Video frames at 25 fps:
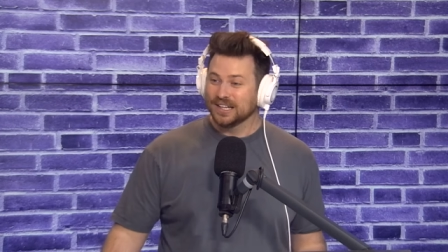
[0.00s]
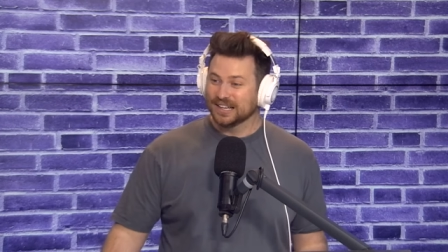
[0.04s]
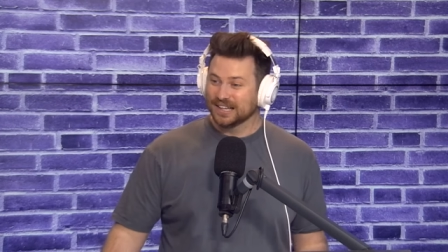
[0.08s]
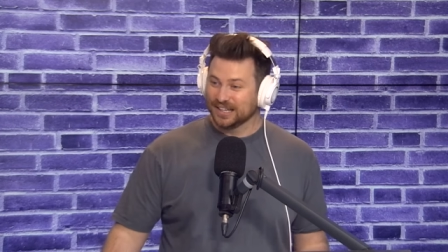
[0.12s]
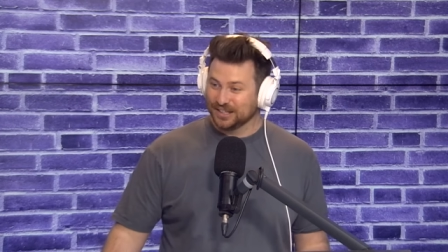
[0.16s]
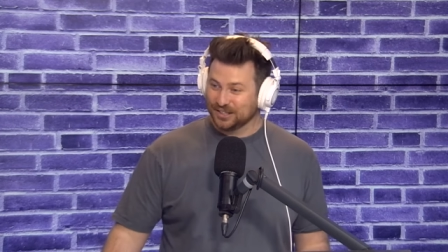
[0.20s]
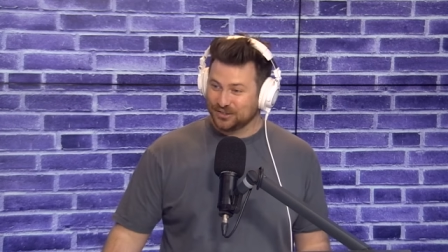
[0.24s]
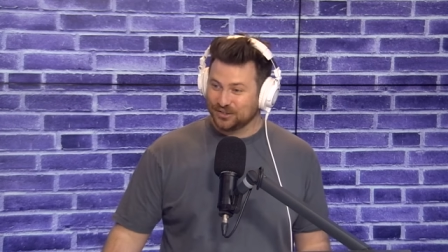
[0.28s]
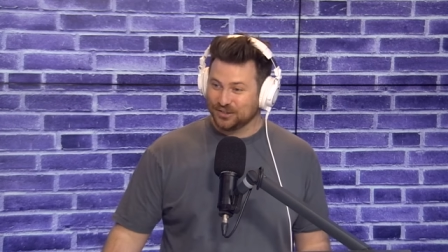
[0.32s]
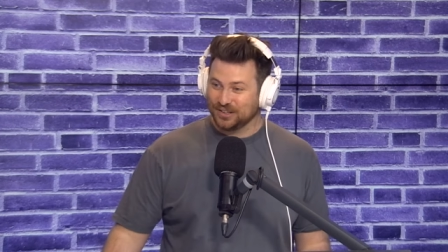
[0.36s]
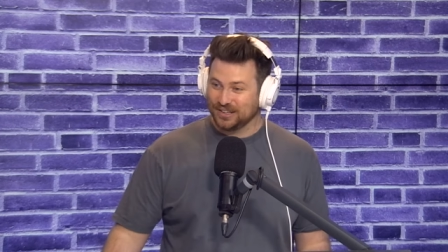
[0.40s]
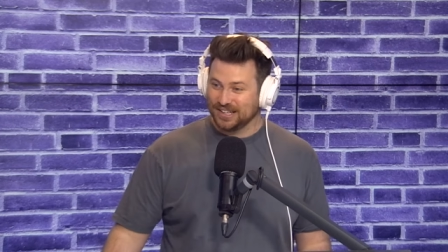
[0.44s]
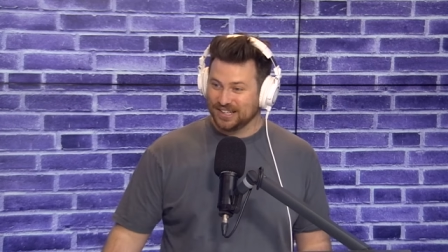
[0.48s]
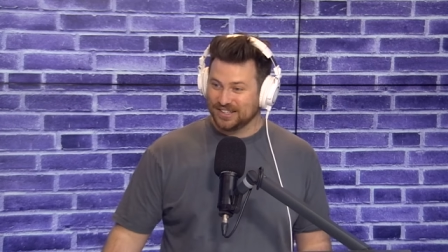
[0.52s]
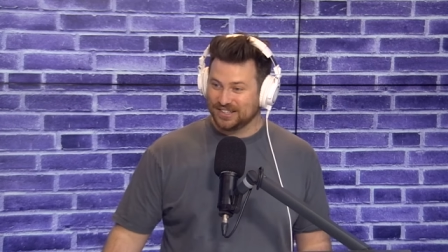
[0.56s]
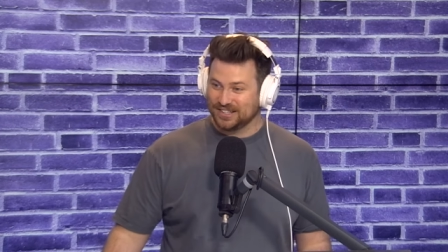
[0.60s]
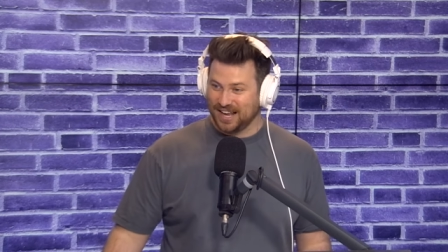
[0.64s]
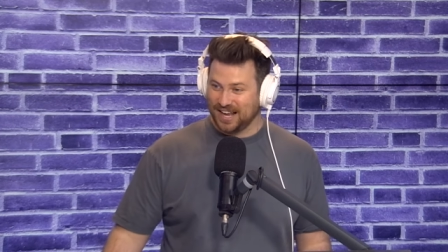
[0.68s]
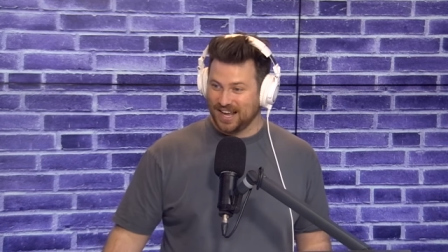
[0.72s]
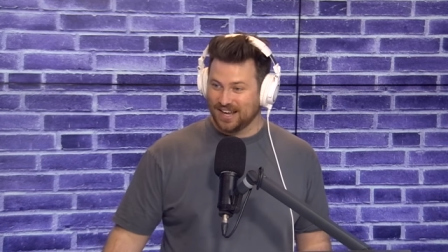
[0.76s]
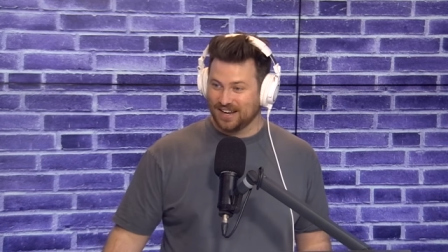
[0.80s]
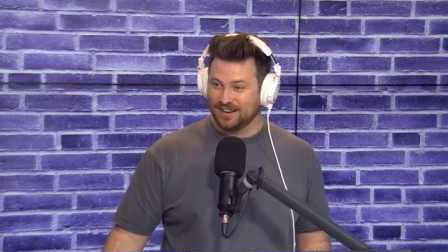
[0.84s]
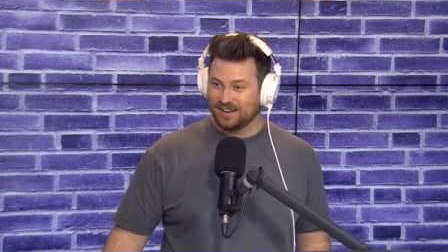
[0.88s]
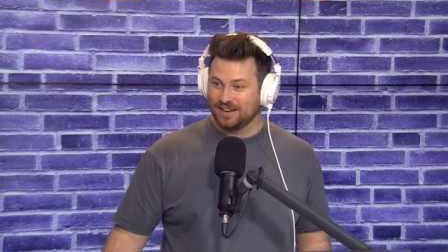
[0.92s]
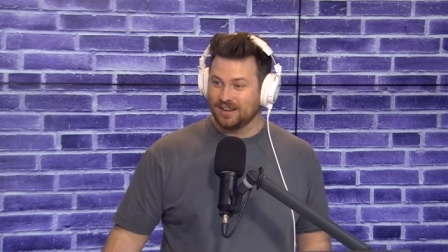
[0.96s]
literally
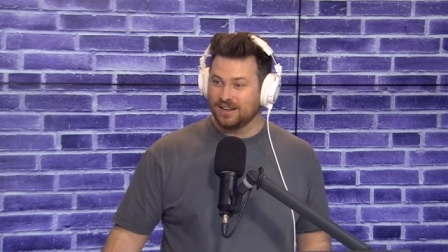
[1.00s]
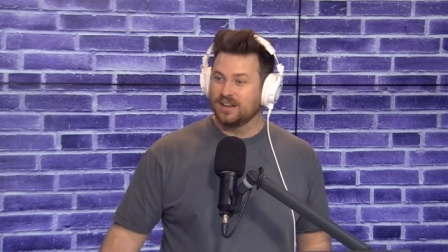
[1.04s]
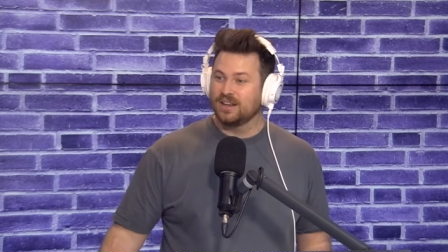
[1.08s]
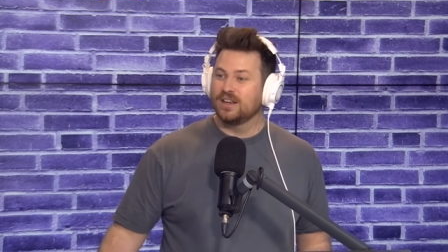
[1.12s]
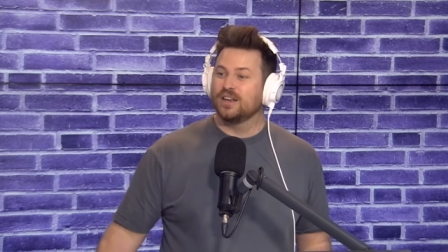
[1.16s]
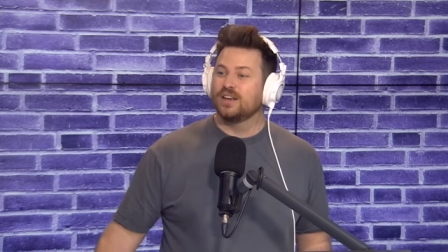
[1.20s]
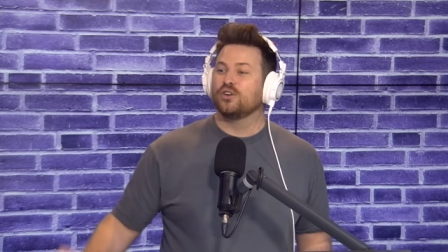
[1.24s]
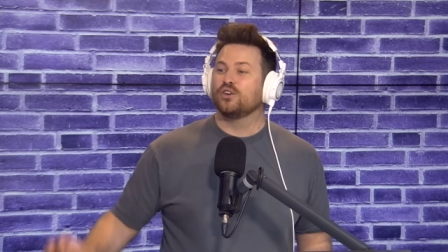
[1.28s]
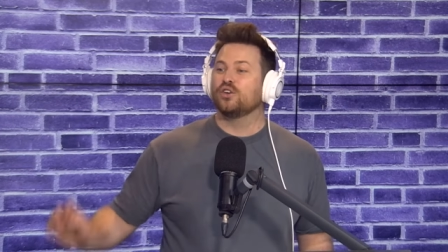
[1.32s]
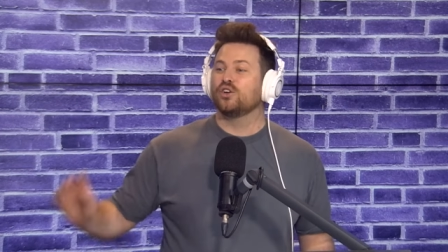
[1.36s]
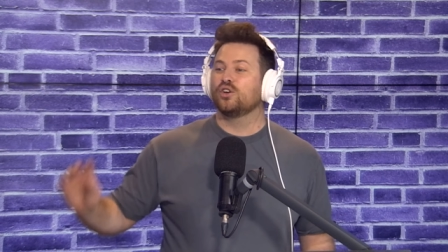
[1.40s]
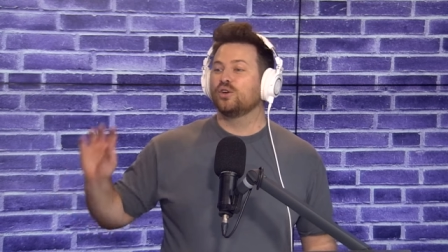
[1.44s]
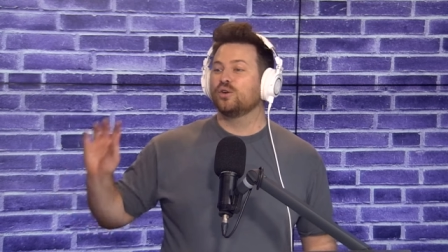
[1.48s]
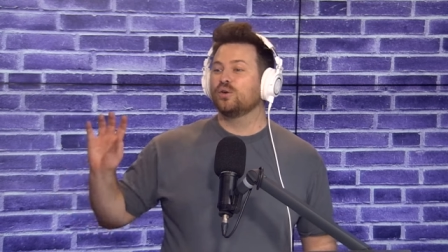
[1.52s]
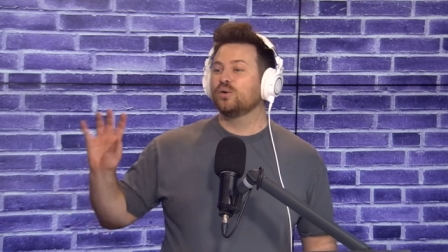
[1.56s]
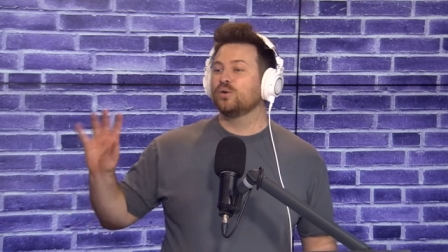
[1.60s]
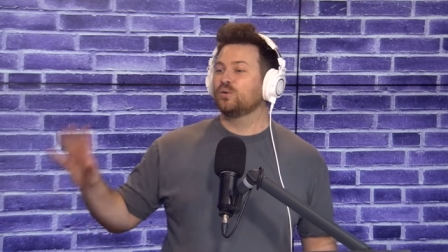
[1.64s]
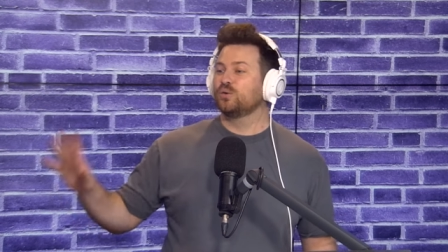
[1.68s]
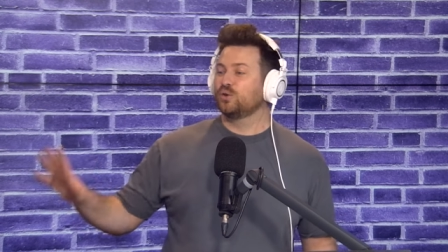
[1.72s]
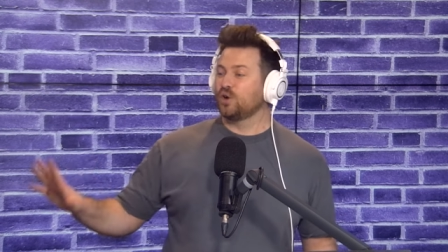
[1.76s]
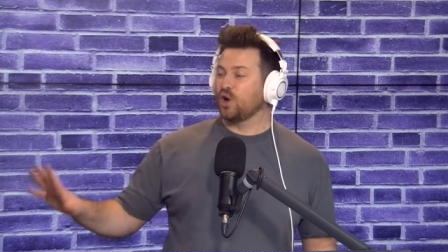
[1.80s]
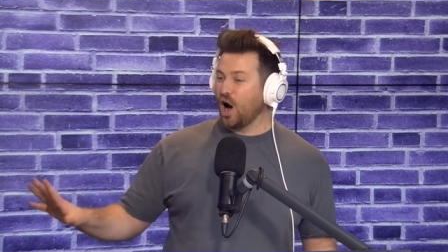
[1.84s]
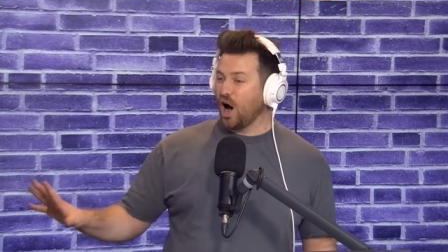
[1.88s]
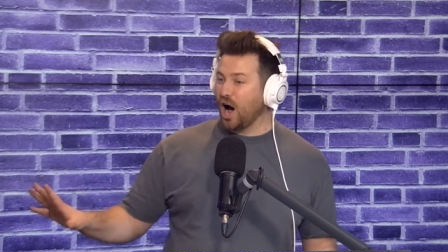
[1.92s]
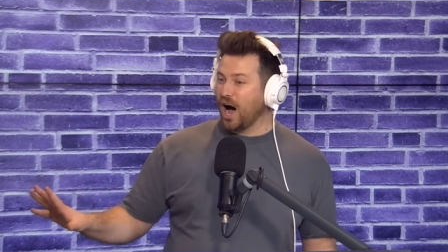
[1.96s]
said,
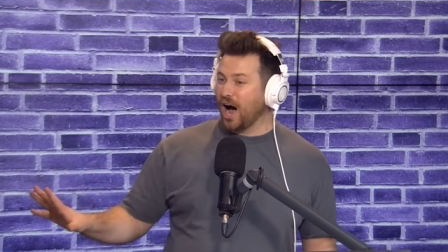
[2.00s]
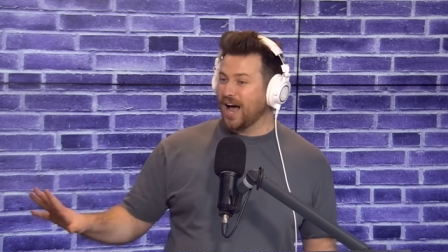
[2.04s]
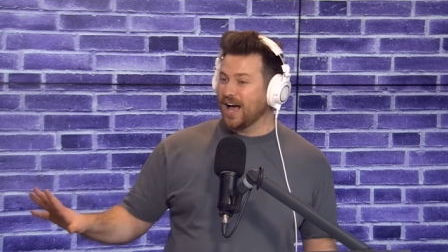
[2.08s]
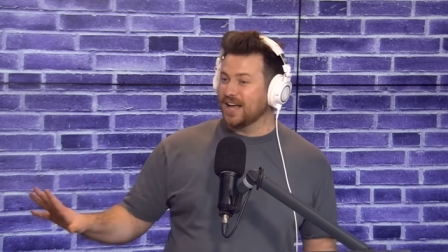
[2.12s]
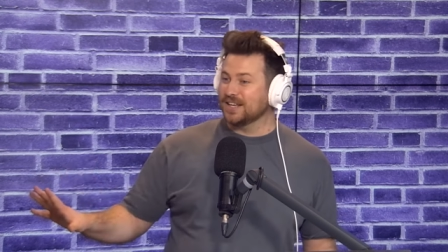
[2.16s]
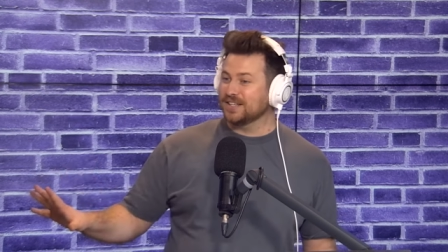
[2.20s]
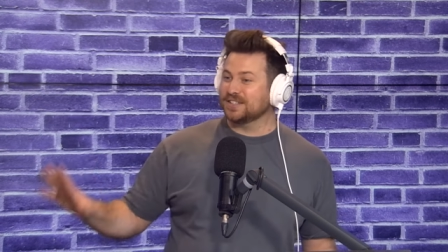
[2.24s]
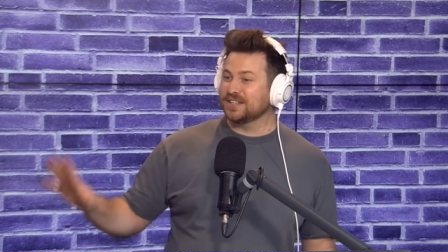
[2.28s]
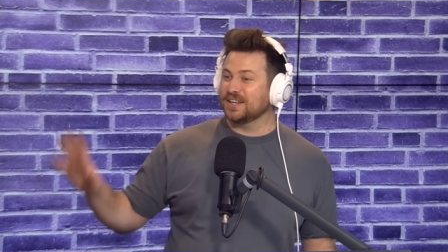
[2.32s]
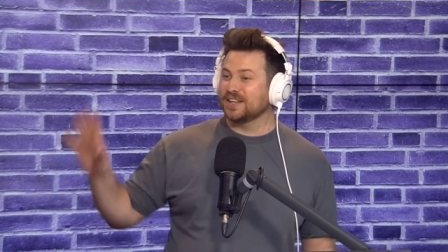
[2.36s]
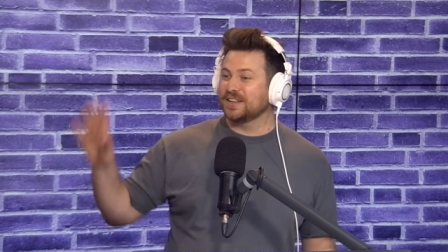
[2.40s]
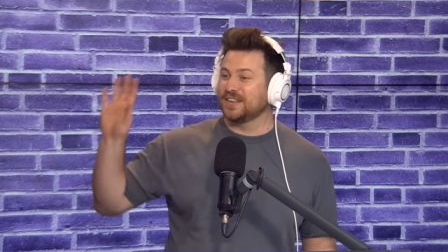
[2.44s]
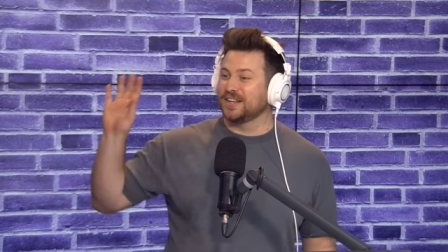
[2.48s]
guys,